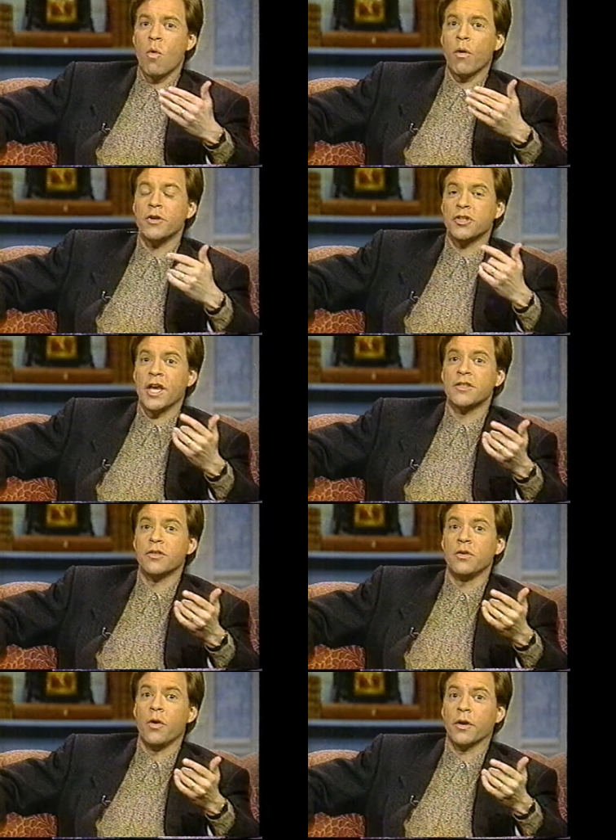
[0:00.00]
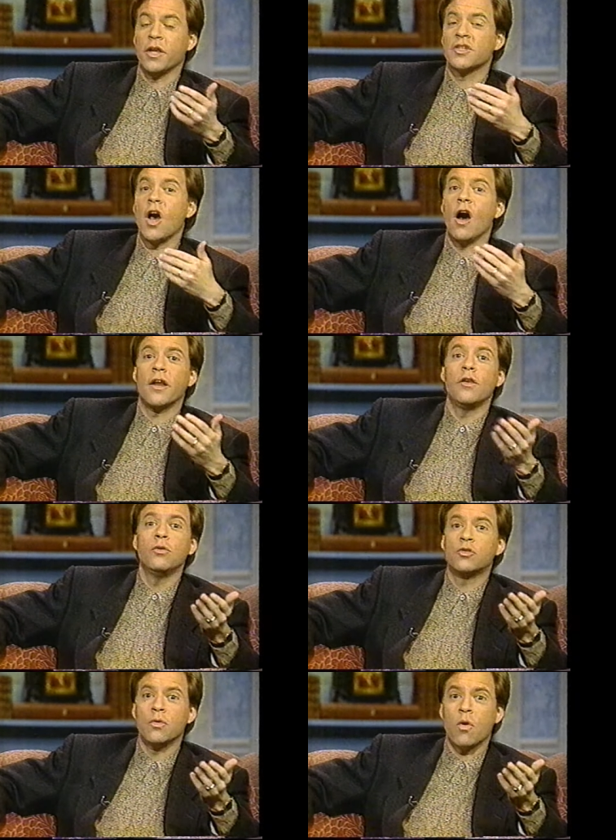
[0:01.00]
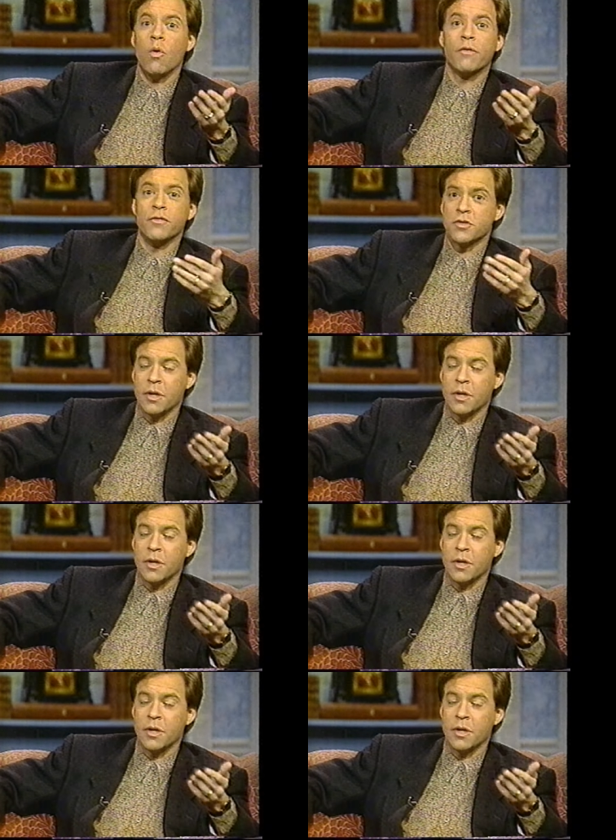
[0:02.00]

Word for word: Warriors against the New York Knicks on a neutral court for